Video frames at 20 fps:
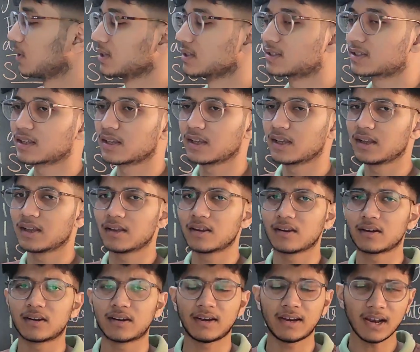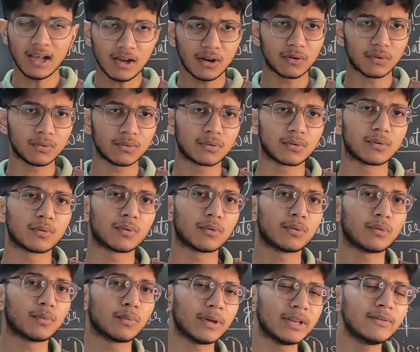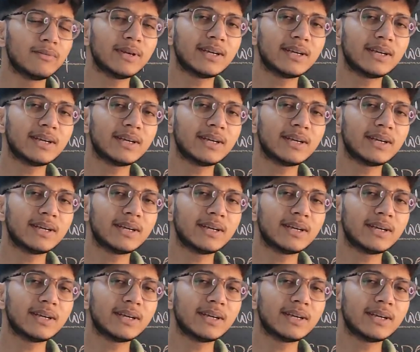ones. Now when